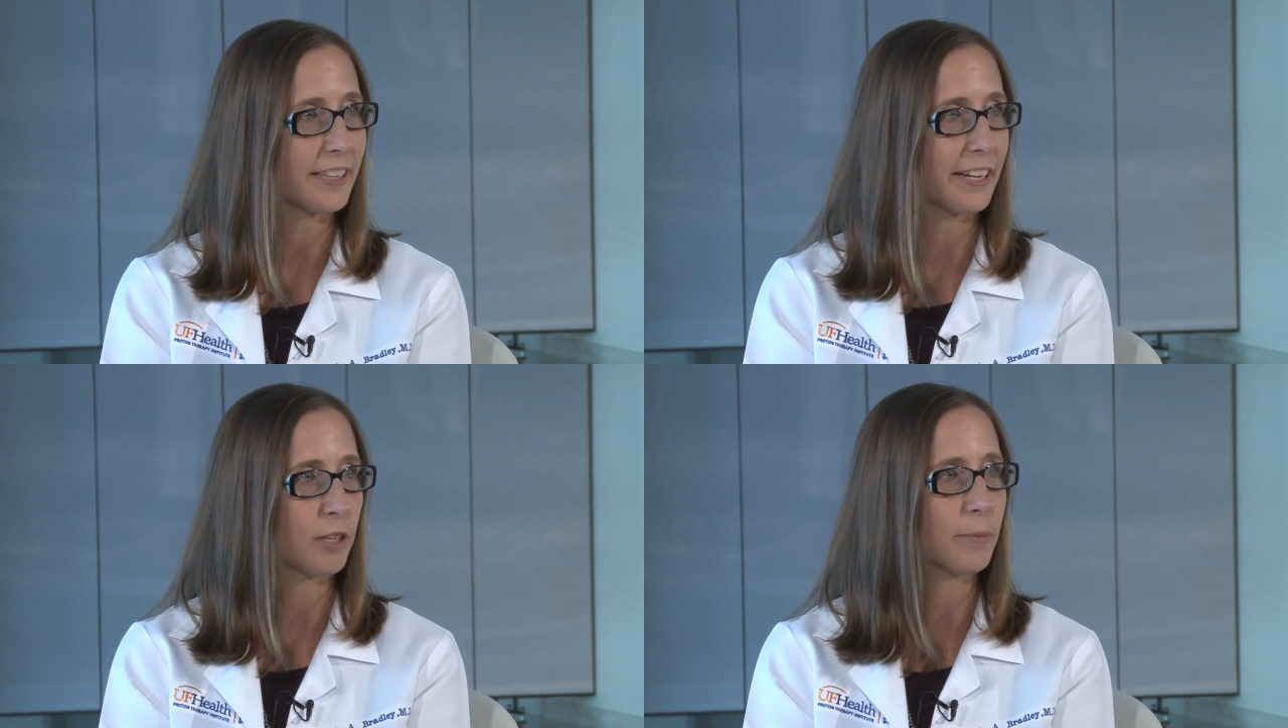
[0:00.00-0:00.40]

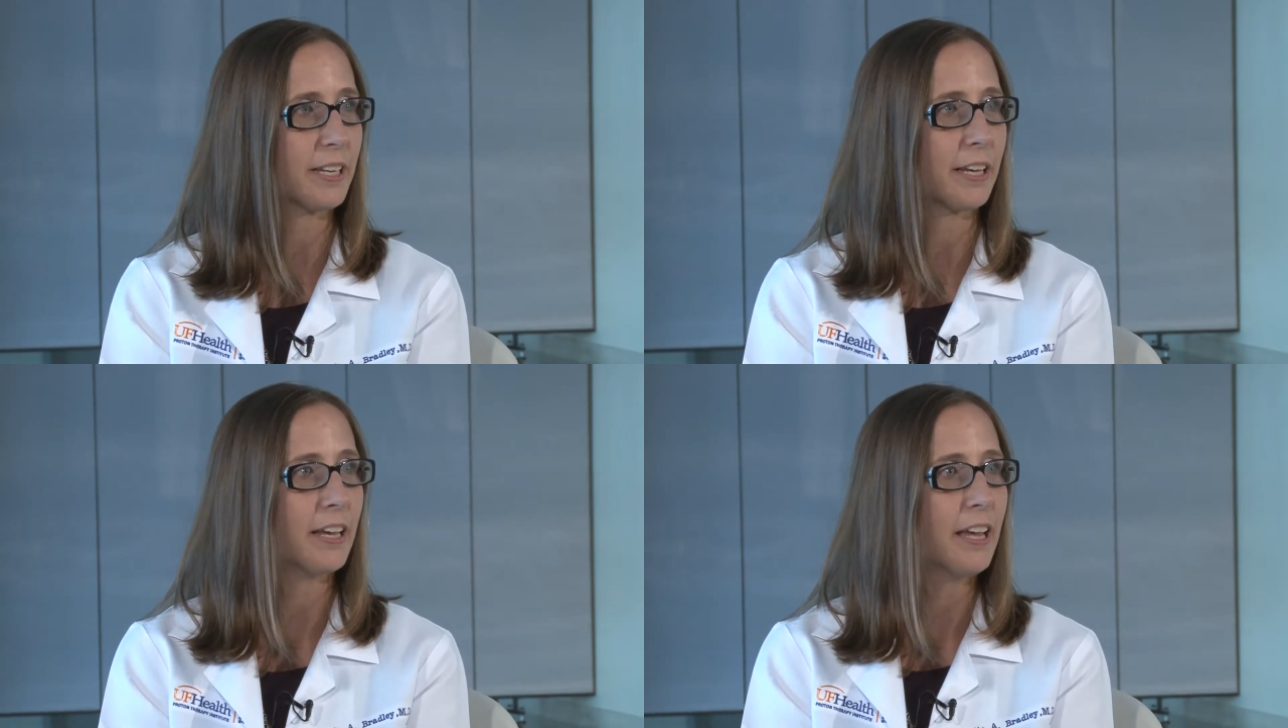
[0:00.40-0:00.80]

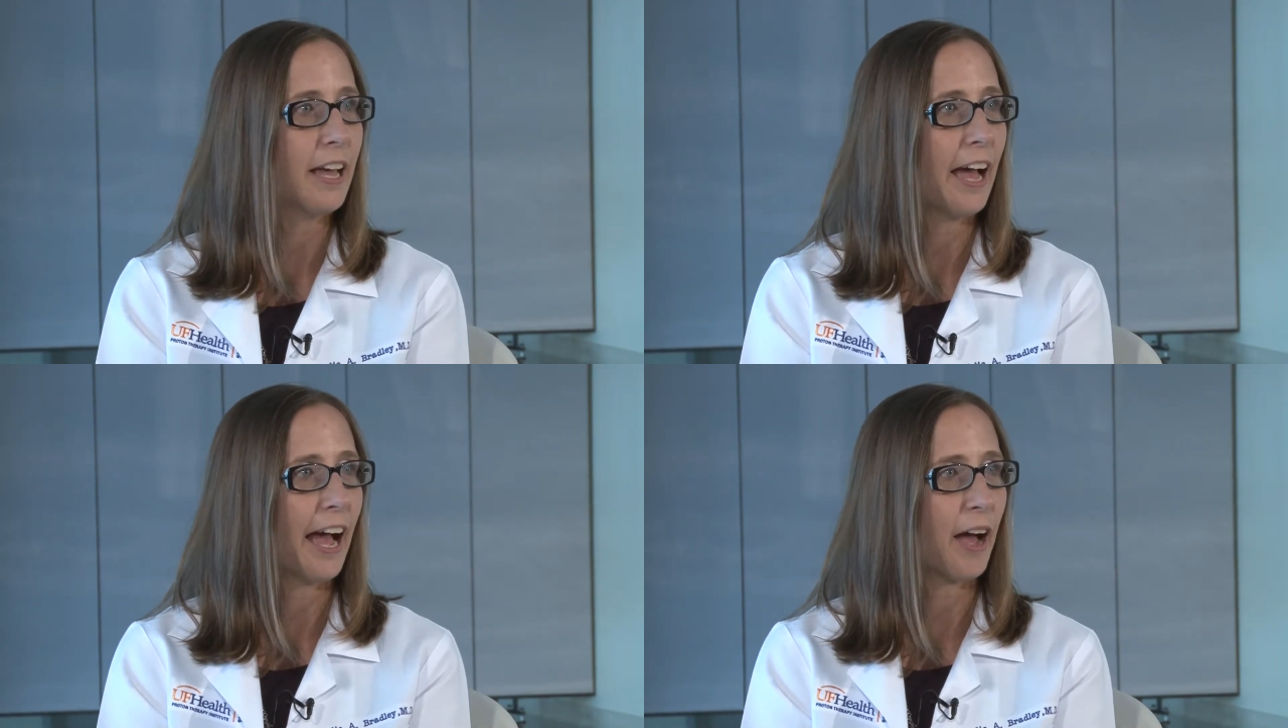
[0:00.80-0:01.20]
therapy,
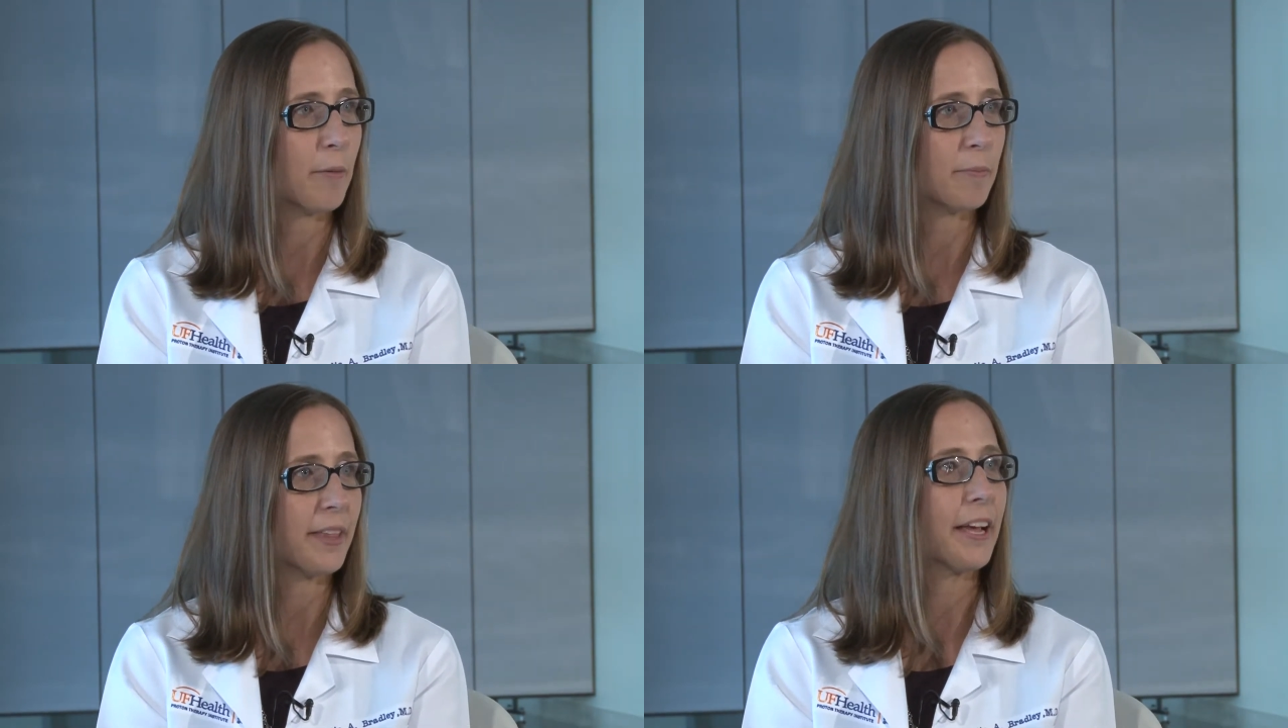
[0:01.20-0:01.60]

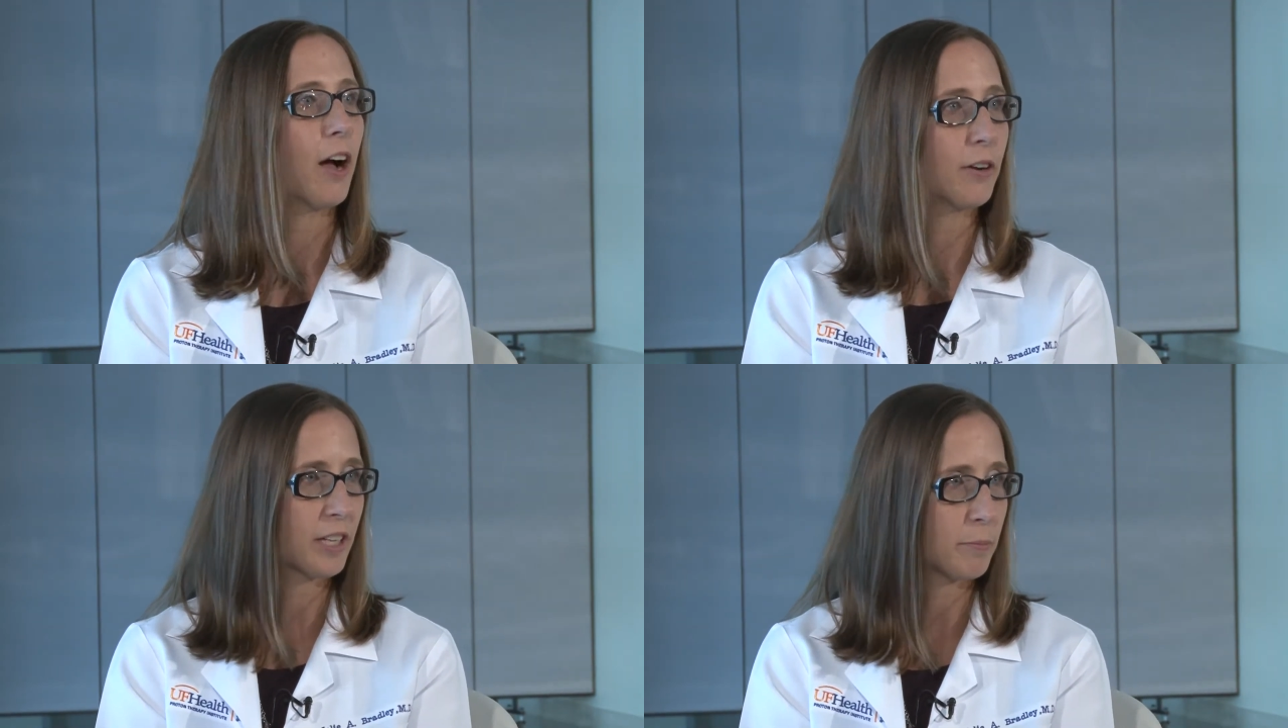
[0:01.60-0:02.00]
they
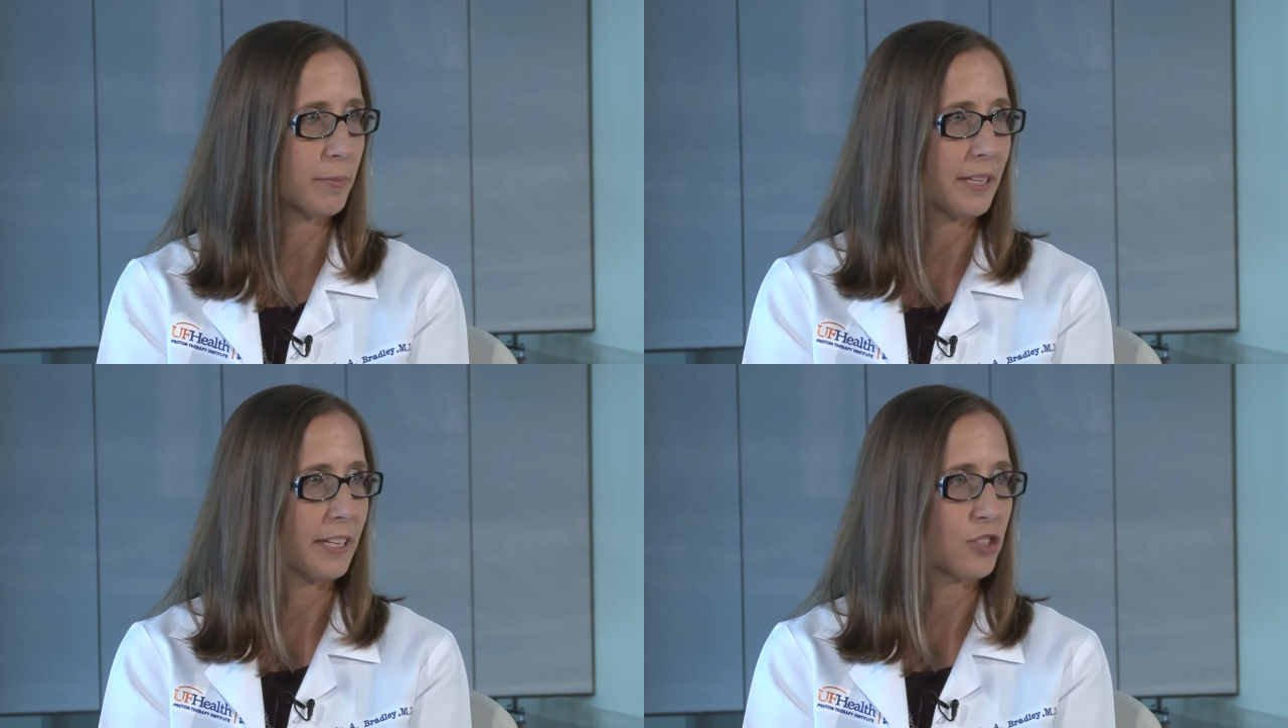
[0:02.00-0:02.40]
all can be